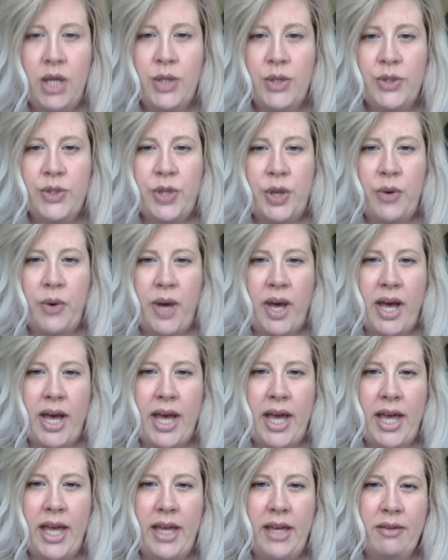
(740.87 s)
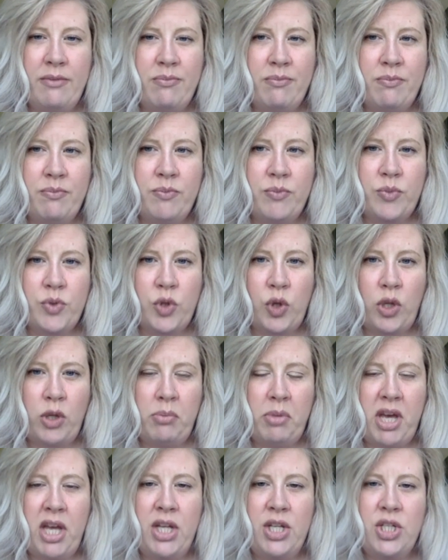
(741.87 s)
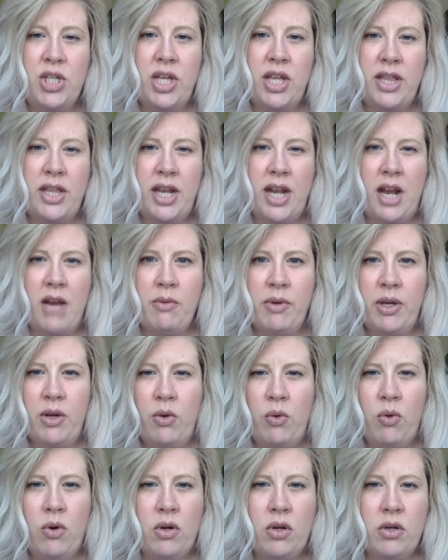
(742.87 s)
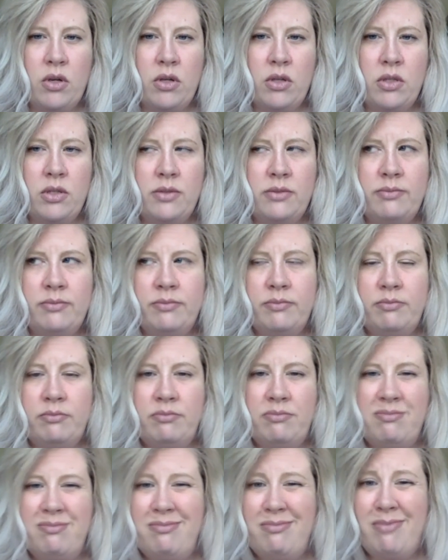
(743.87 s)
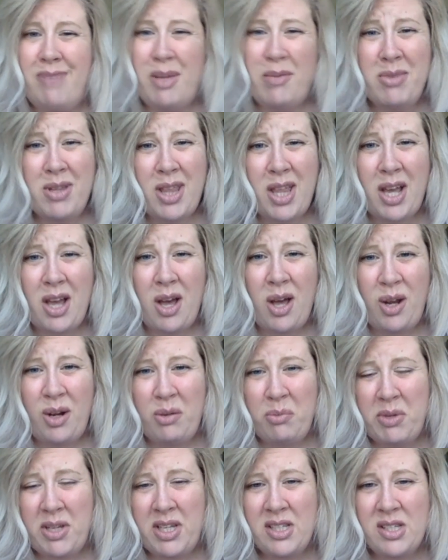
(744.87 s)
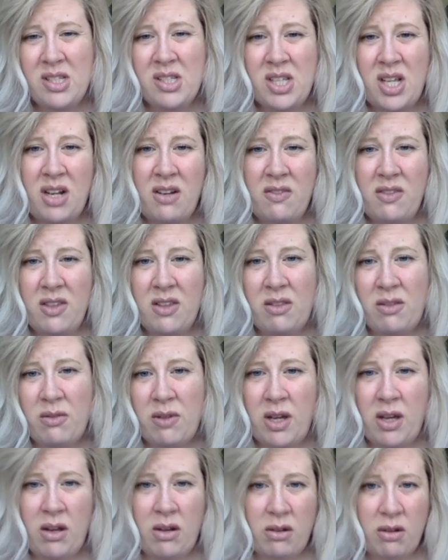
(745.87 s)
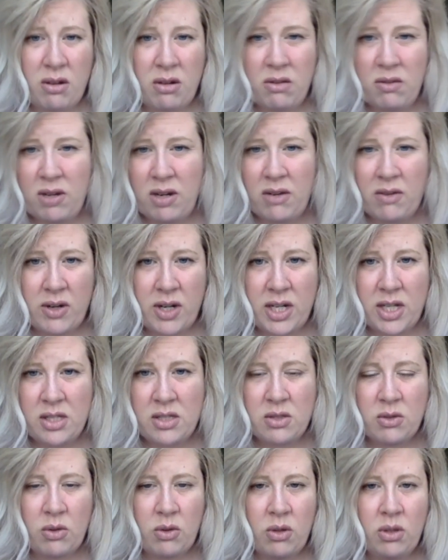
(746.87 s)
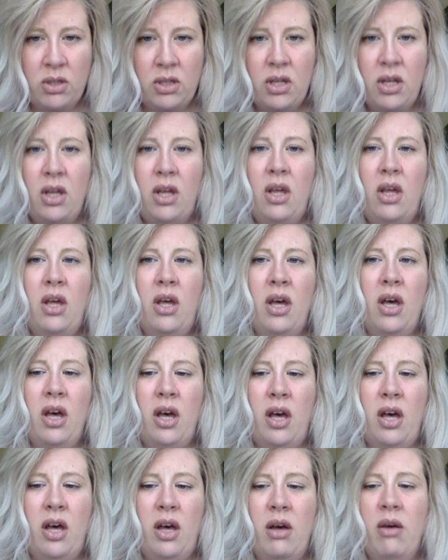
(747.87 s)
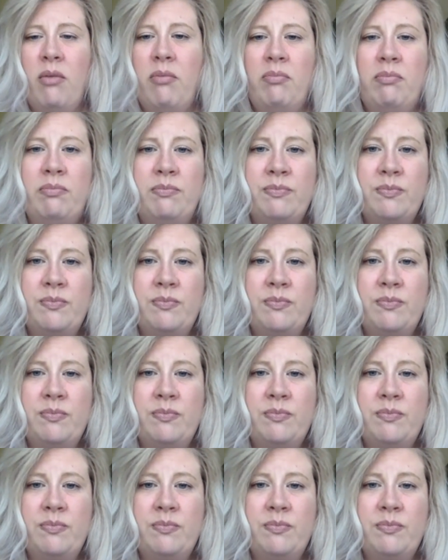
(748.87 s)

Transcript: So I sold a bunch, and then I reordered maybe 100 pieces out of the 300 or whatever I had sold, thinking